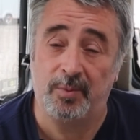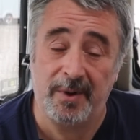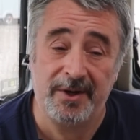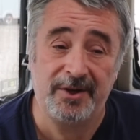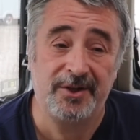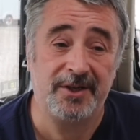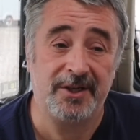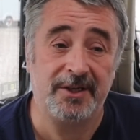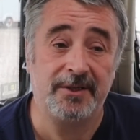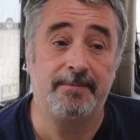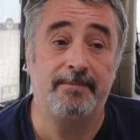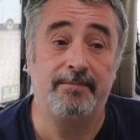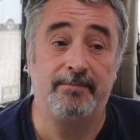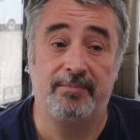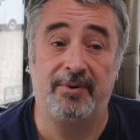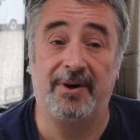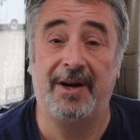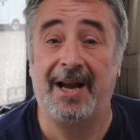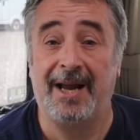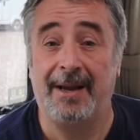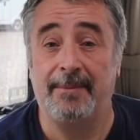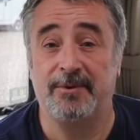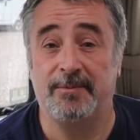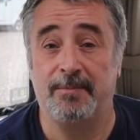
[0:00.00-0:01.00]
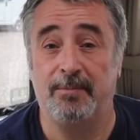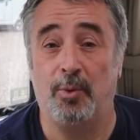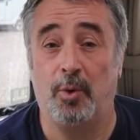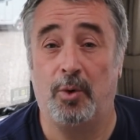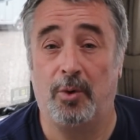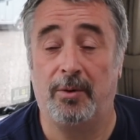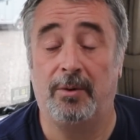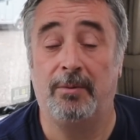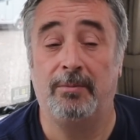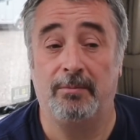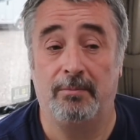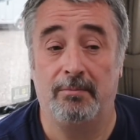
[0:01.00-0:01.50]
which is perhaps
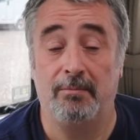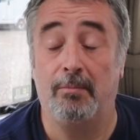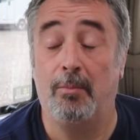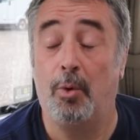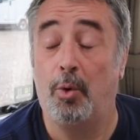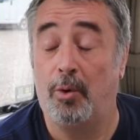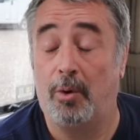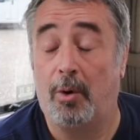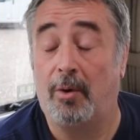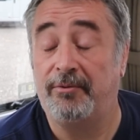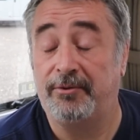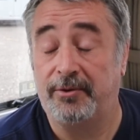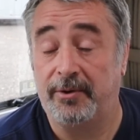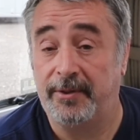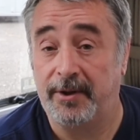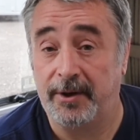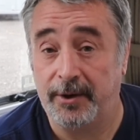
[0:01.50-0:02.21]
more often